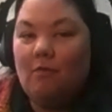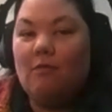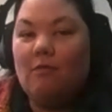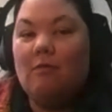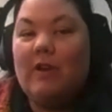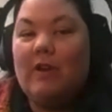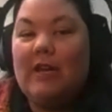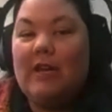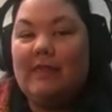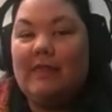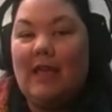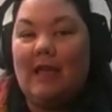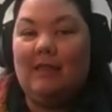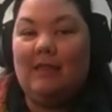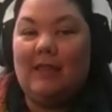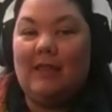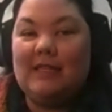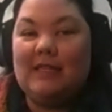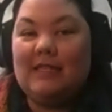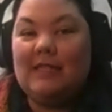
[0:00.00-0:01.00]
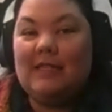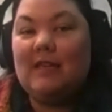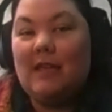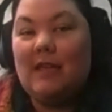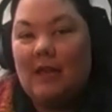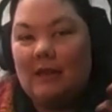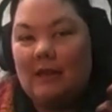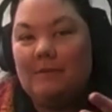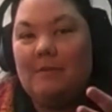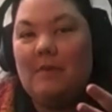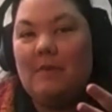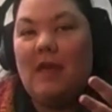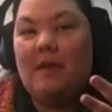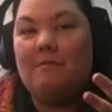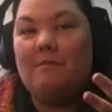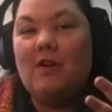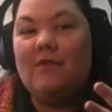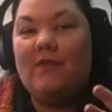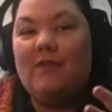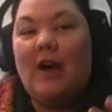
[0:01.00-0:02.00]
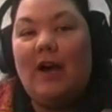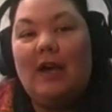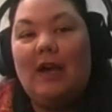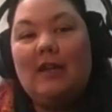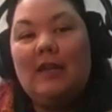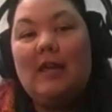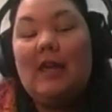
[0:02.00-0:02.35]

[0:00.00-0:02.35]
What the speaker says: read in that list and move on.